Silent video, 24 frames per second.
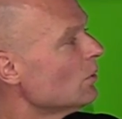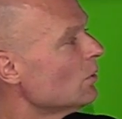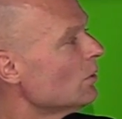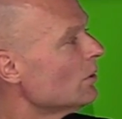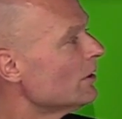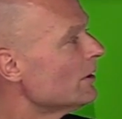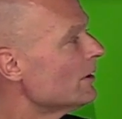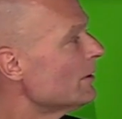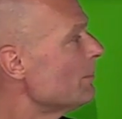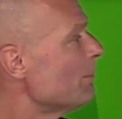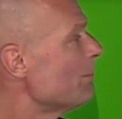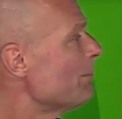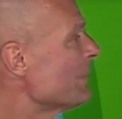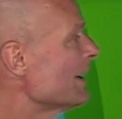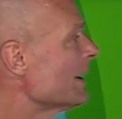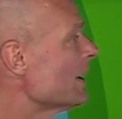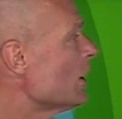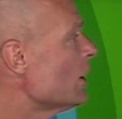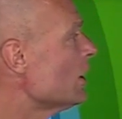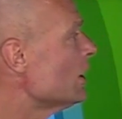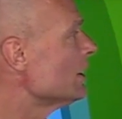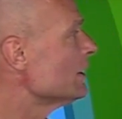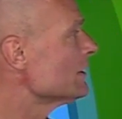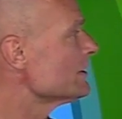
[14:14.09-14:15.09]
or
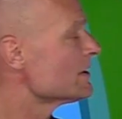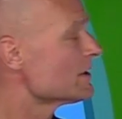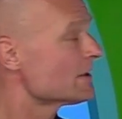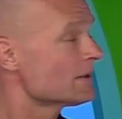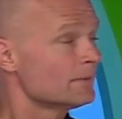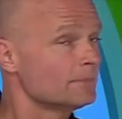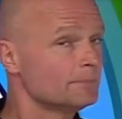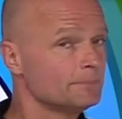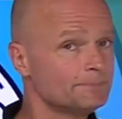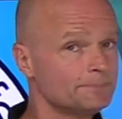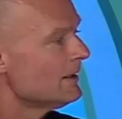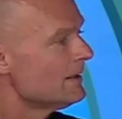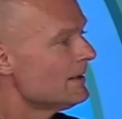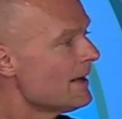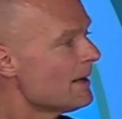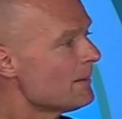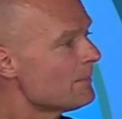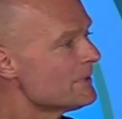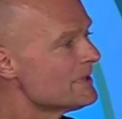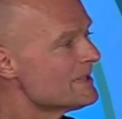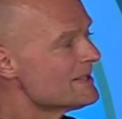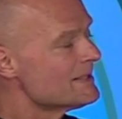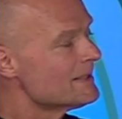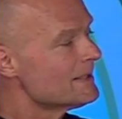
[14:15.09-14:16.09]
pecans.
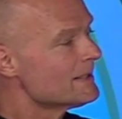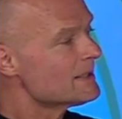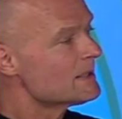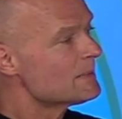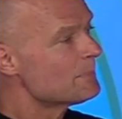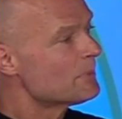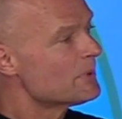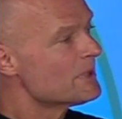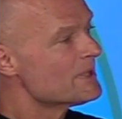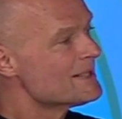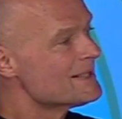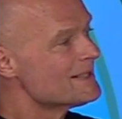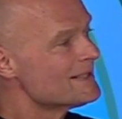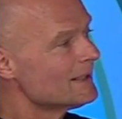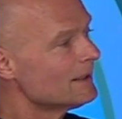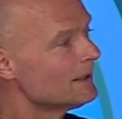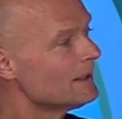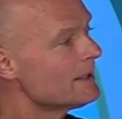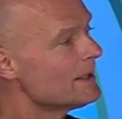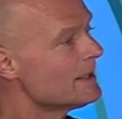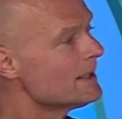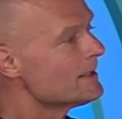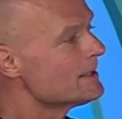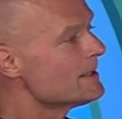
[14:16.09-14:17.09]
Number six,
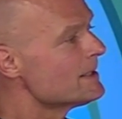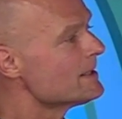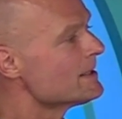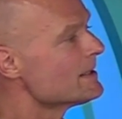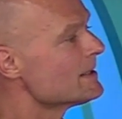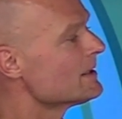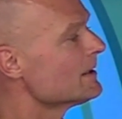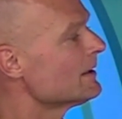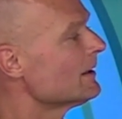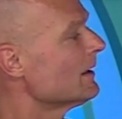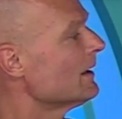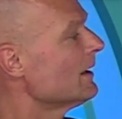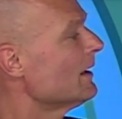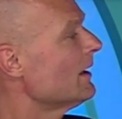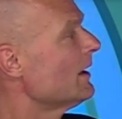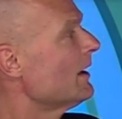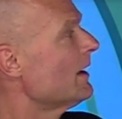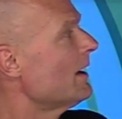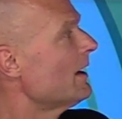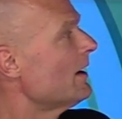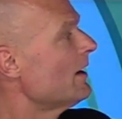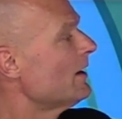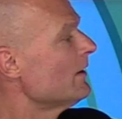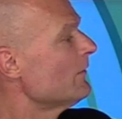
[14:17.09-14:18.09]
Brazil nuts.
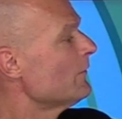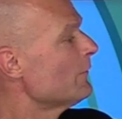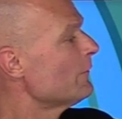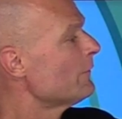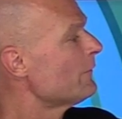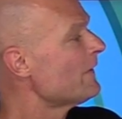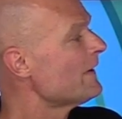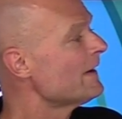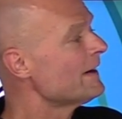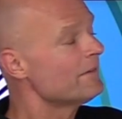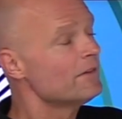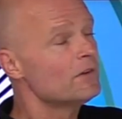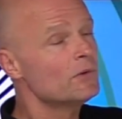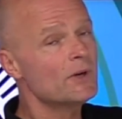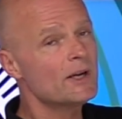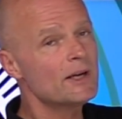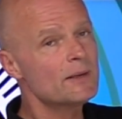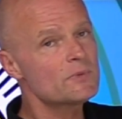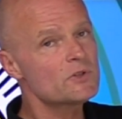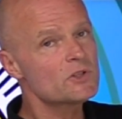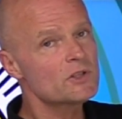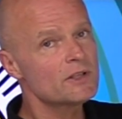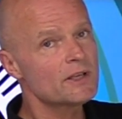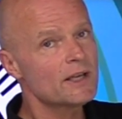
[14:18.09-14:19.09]
5
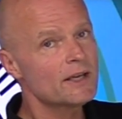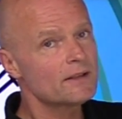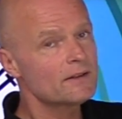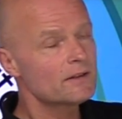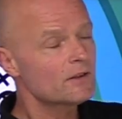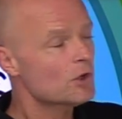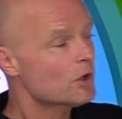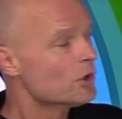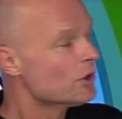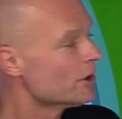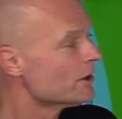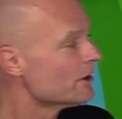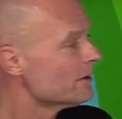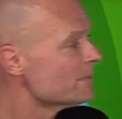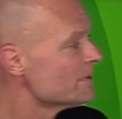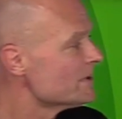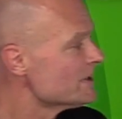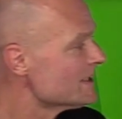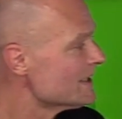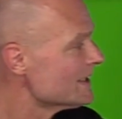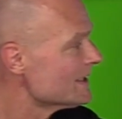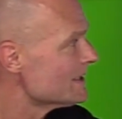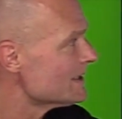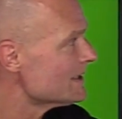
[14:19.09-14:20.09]
grams of net carbs,
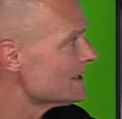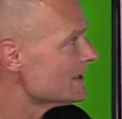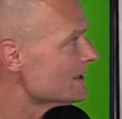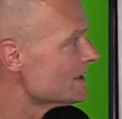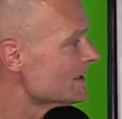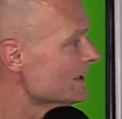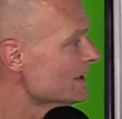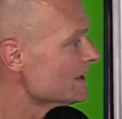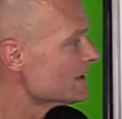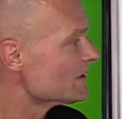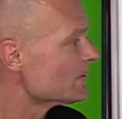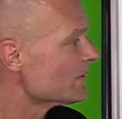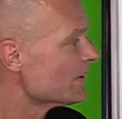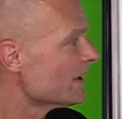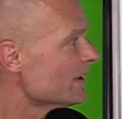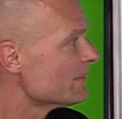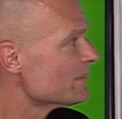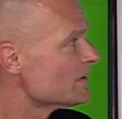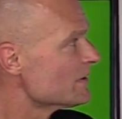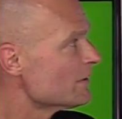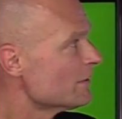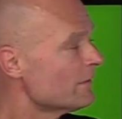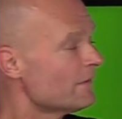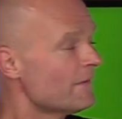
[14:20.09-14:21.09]
66
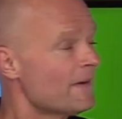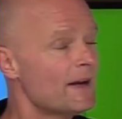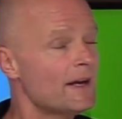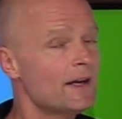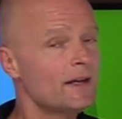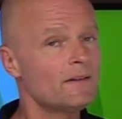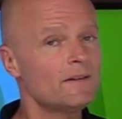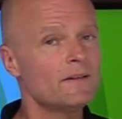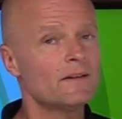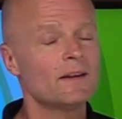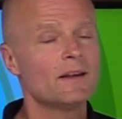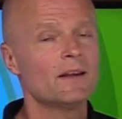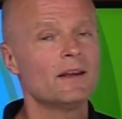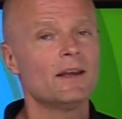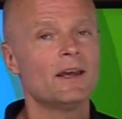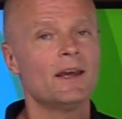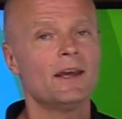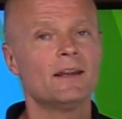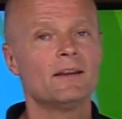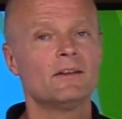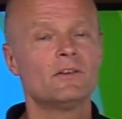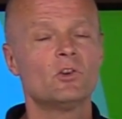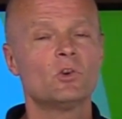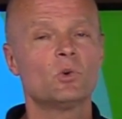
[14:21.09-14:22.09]
grams of fat,
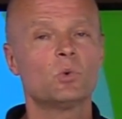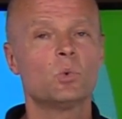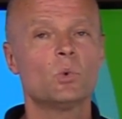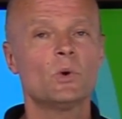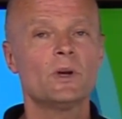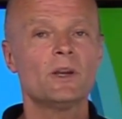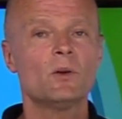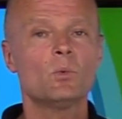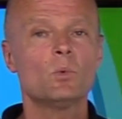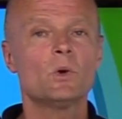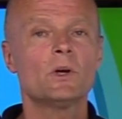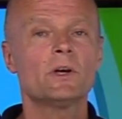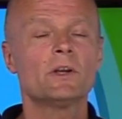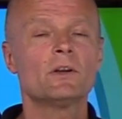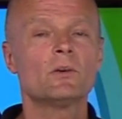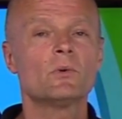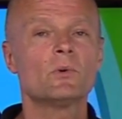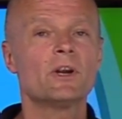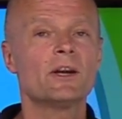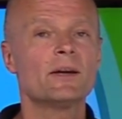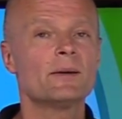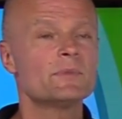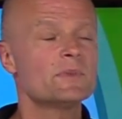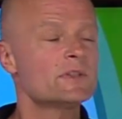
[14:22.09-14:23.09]
and 21
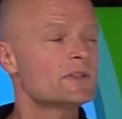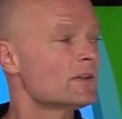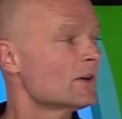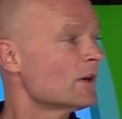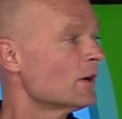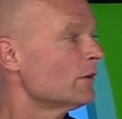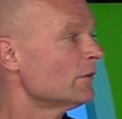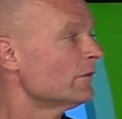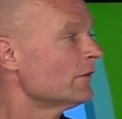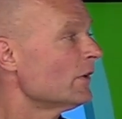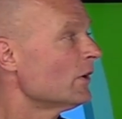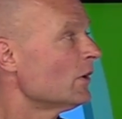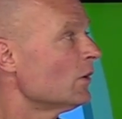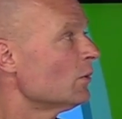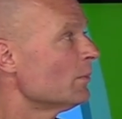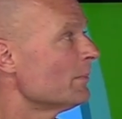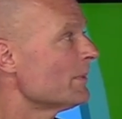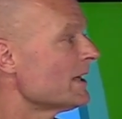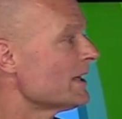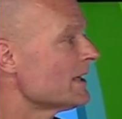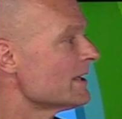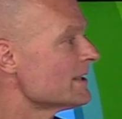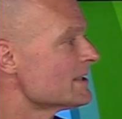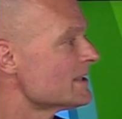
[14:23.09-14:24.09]
grams of
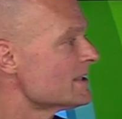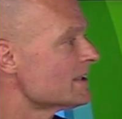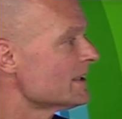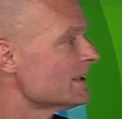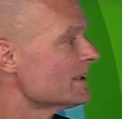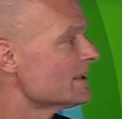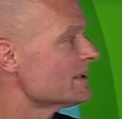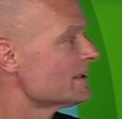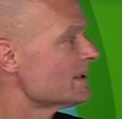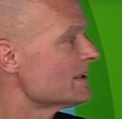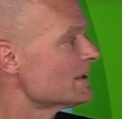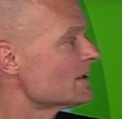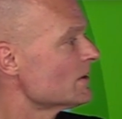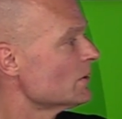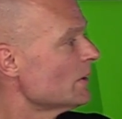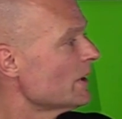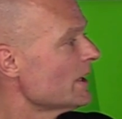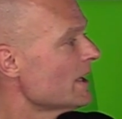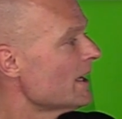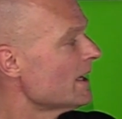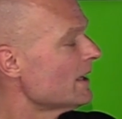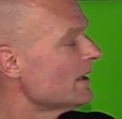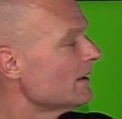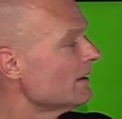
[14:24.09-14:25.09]
omega-6s. So
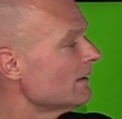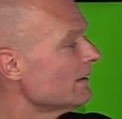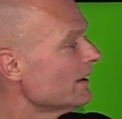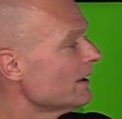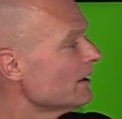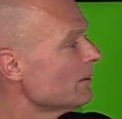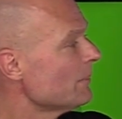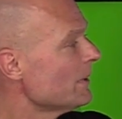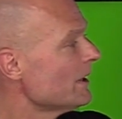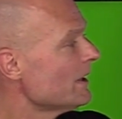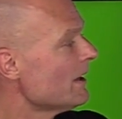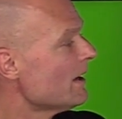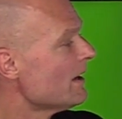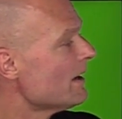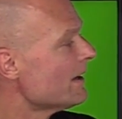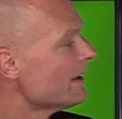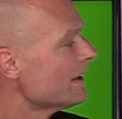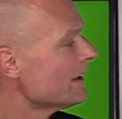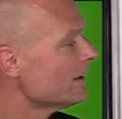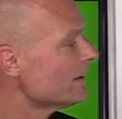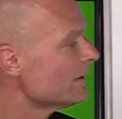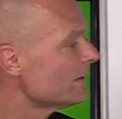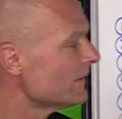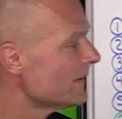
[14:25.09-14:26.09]
again, a little bit
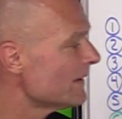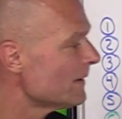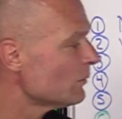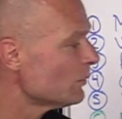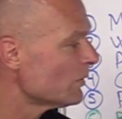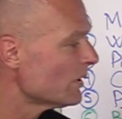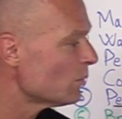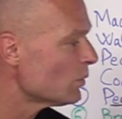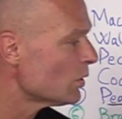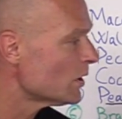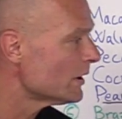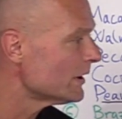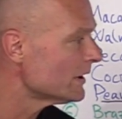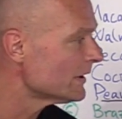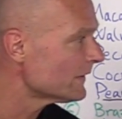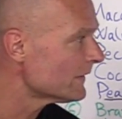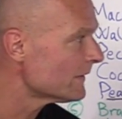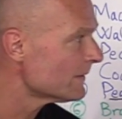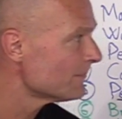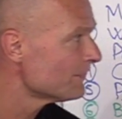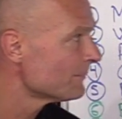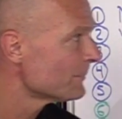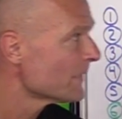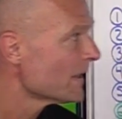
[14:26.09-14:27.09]
higher than we
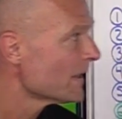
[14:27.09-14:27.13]
want.